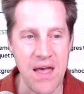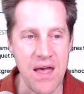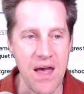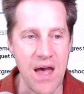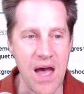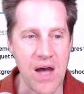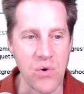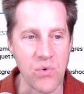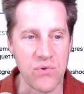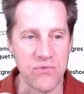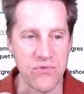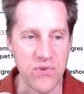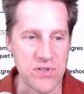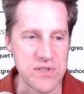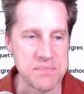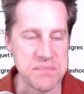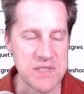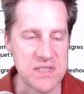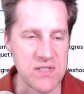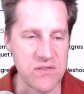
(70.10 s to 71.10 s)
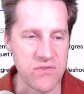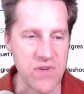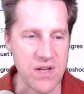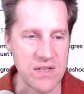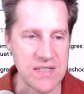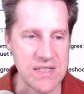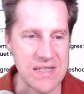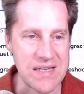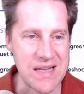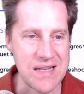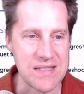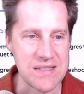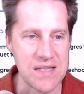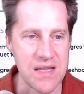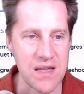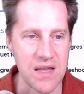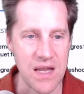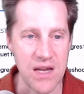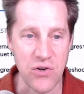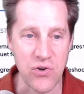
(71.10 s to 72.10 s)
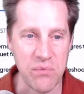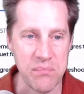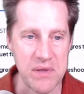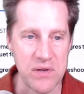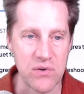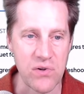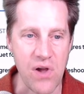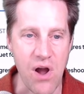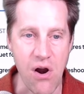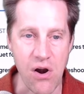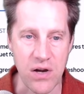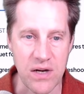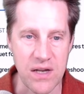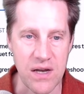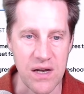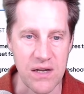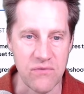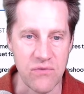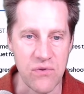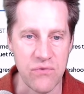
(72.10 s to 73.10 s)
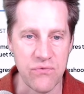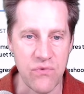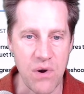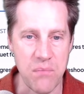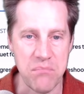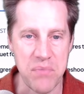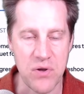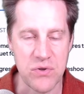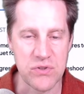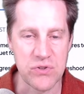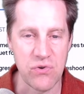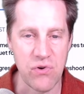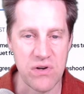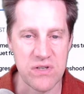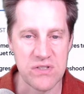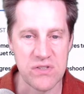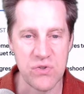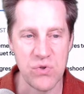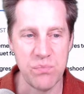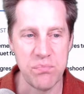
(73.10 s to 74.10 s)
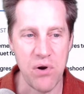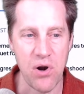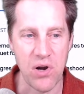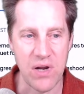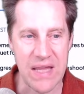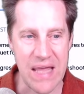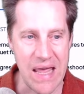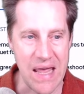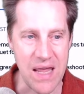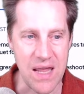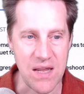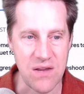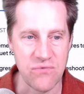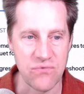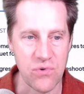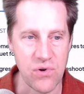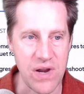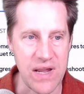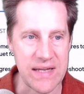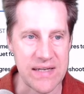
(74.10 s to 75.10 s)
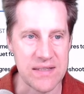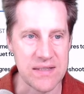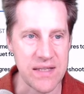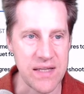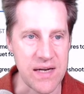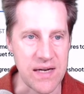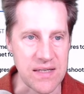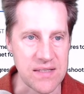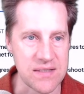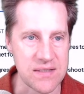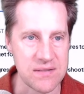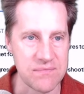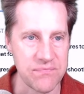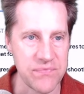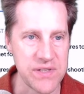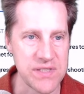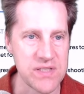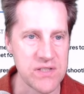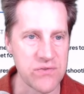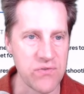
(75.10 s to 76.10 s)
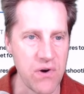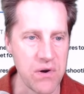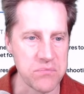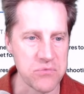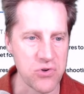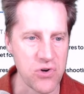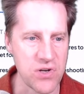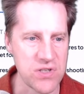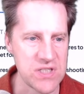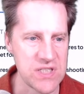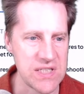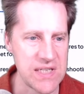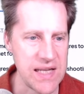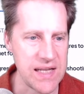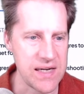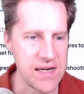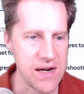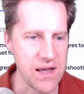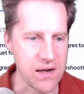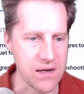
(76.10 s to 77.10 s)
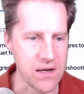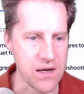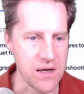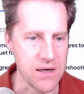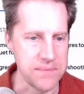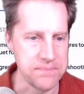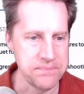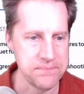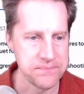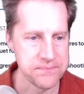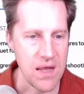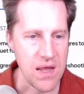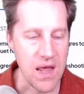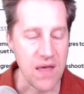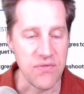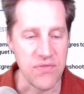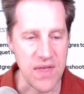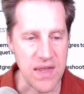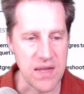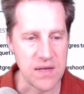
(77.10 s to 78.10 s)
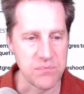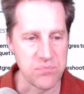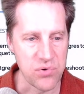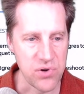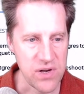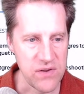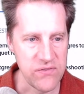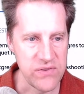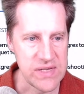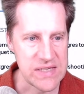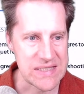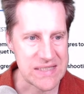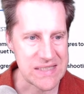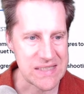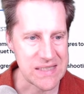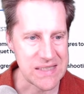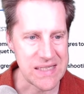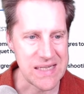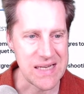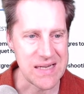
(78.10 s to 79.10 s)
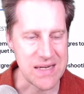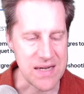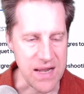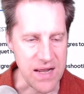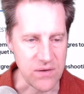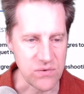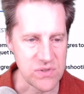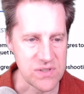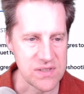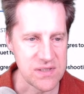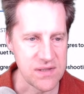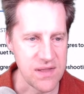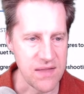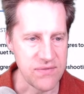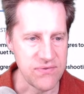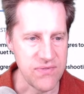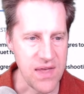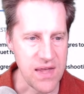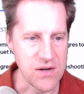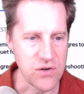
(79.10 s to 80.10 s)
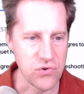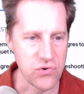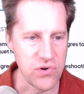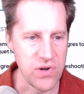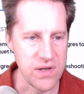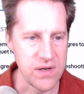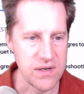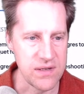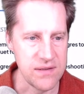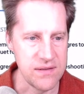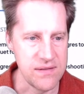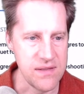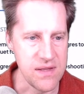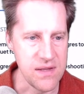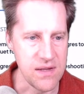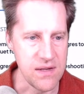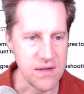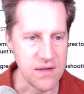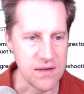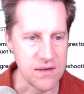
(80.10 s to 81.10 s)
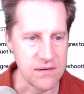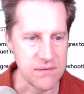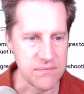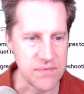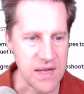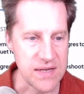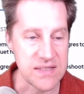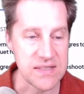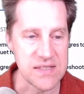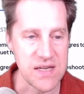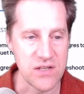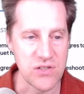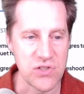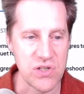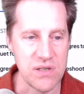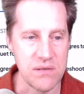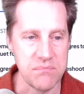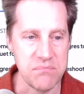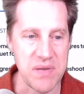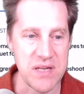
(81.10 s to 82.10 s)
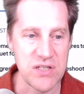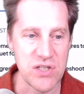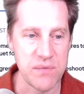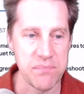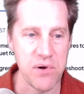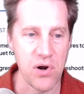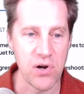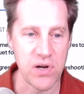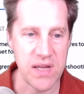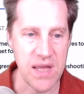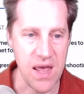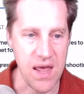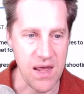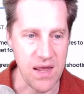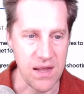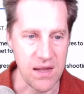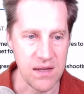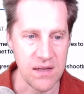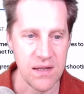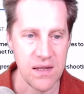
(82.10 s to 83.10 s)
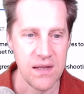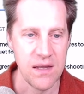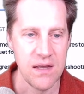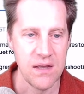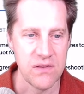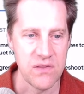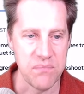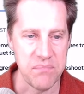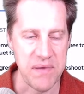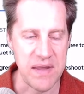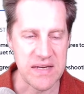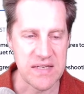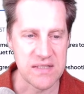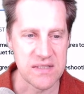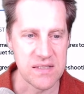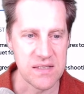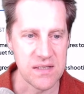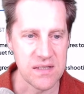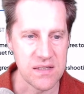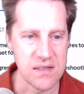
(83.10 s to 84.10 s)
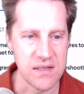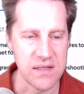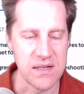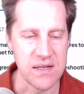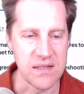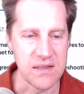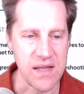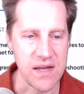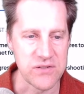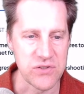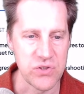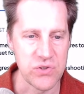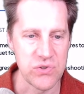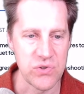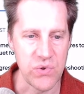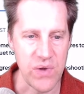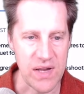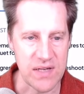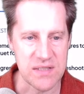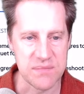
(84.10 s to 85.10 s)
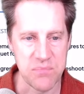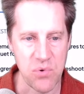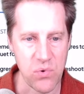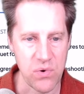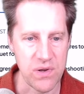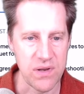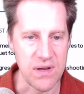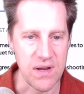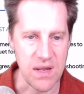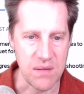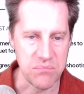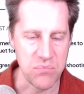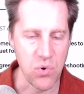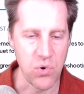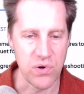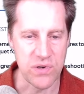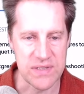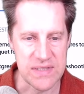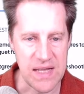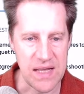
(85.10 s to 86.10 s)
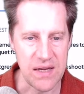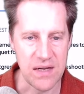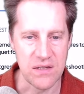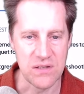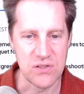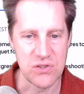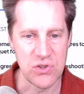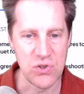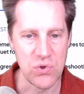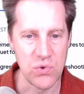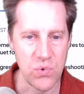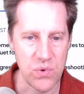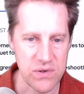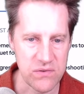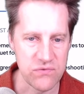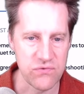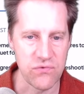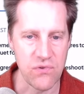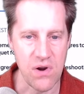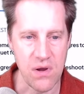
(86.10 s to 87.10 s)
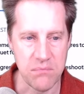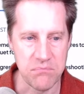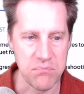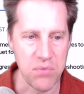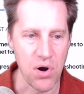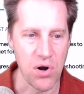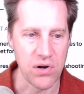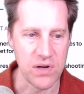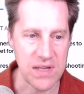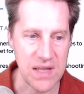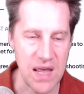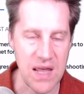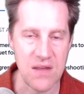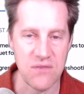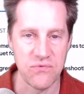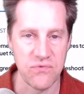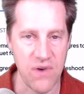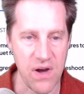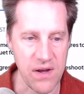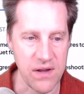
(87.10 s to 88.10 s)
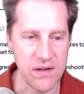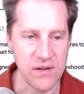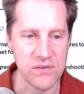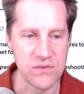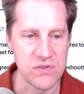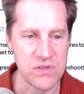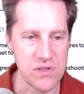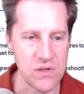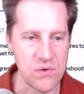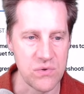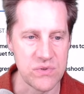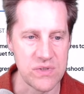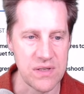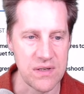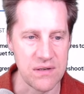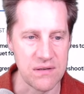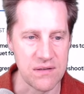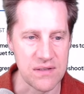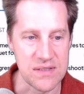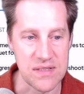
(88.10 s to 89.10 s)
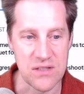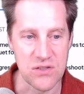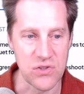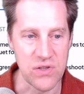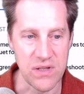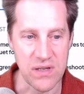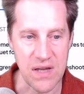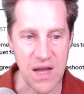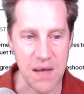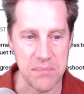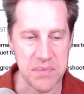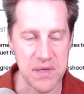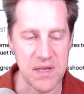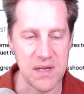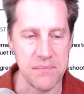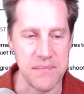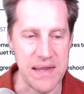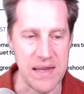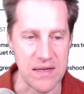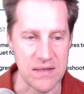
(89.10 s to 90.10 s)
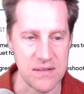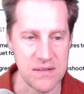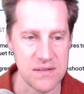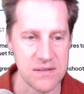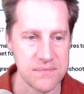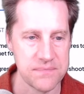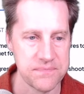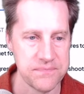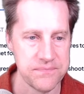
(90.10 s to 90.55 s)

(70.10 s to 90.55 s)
Our first piece of content is incremental archival from Postgres to Parquet for analytics. This is from crunchydata.com. And they had previously announced that they created the extension PG Parquet that basically allows you to export and import data to and from Parquet files using essentially copy commands.